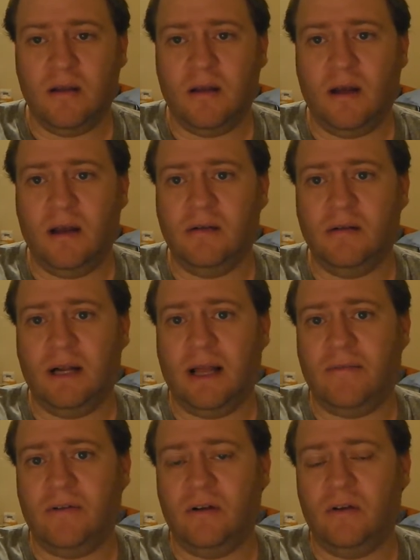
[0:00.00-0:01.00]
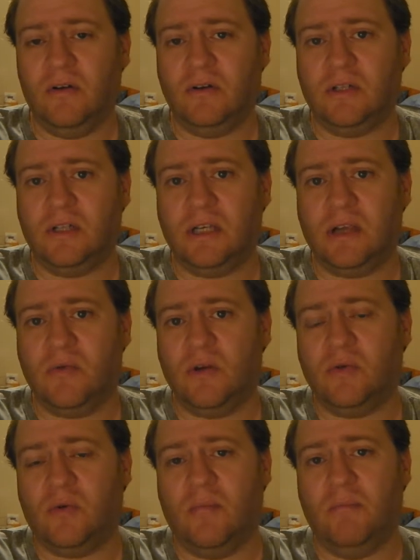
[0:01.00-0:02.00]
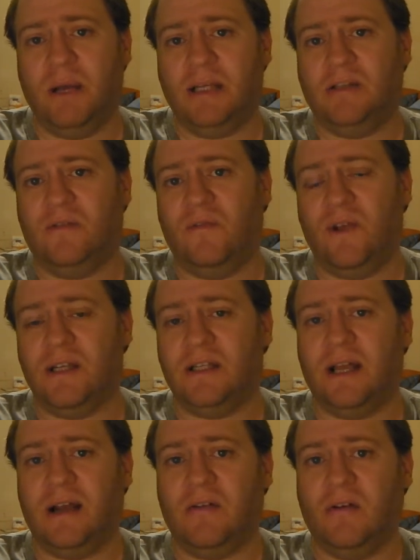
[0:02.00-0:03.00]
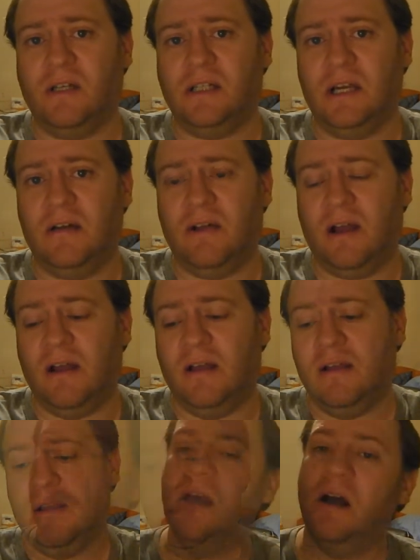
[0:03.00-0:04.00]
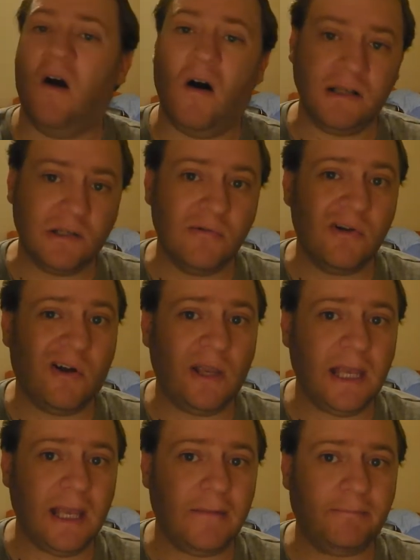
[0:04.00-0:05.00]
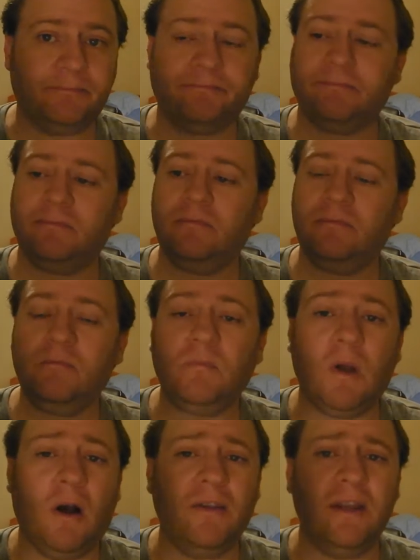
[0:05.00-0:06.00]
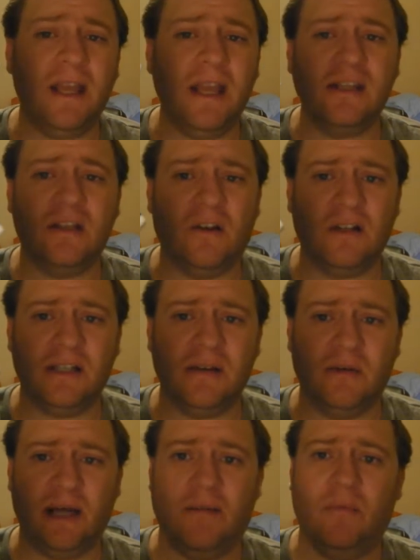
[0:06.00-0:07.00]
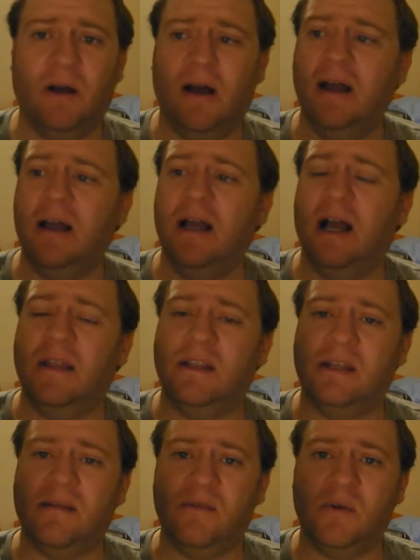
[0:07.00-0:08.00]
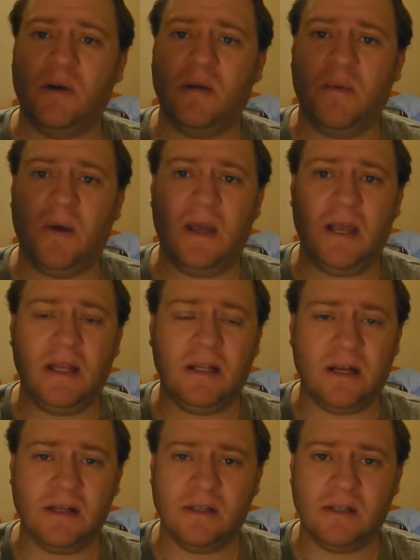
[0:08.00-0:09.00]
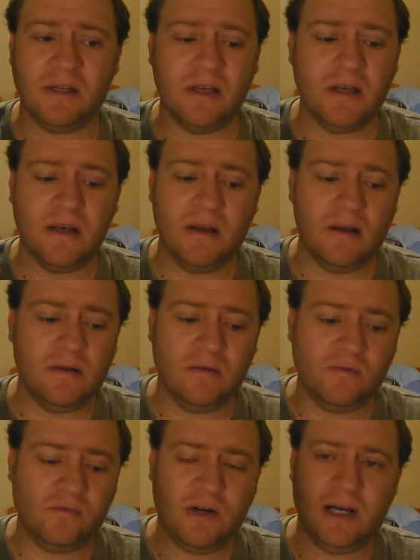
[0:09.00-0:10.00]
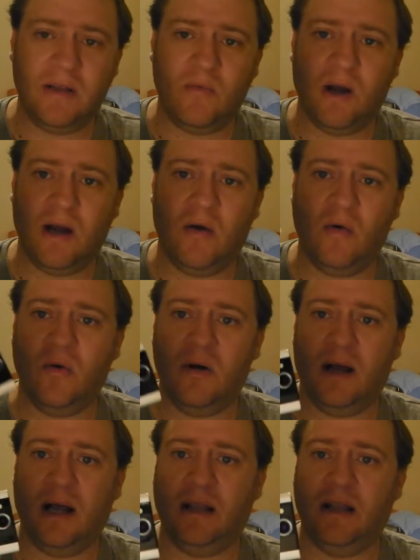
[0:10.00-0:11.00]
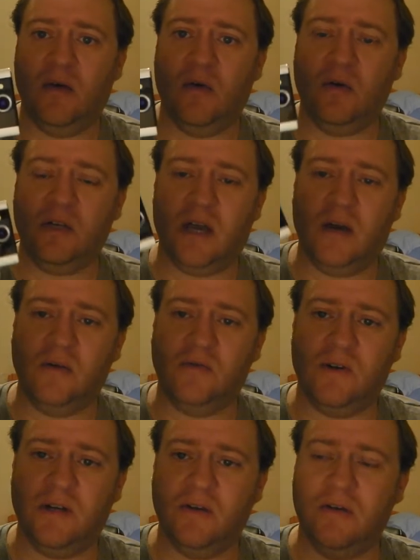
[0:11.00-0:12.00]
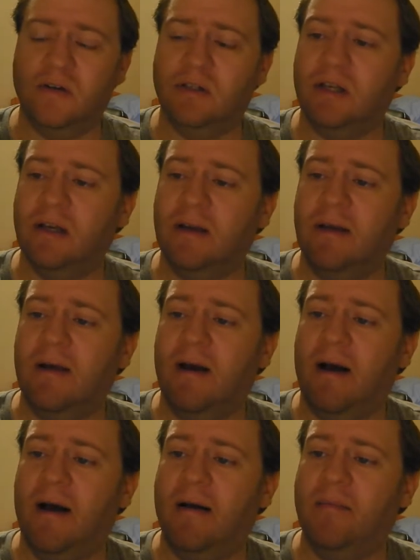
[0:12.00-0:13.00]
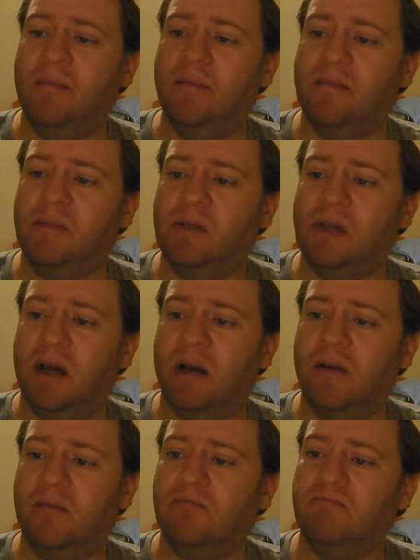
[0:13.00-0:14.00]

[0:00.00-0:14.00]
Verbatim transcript: and, and having a look to see which one best fits that criteria. I do like it. I think it is a nice little camera, and the 720p does really well, and the audio is really good. Um, so,